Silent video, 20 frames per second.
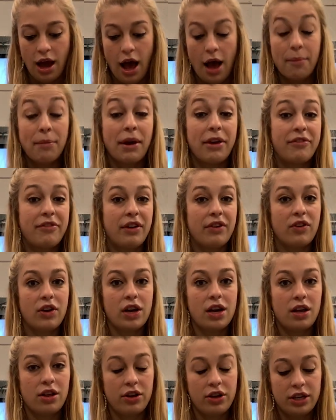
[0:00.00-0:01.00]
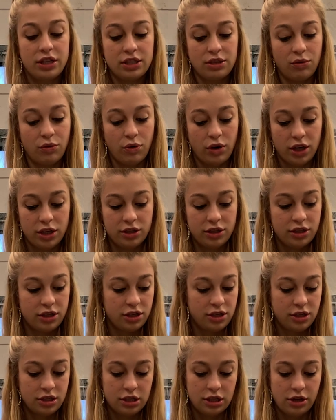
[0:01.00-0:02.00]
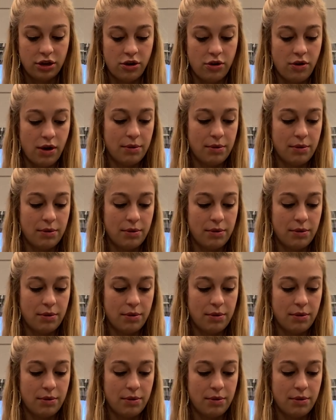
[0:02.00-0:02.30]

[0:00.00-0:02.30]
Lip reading: My favorite color is orange, so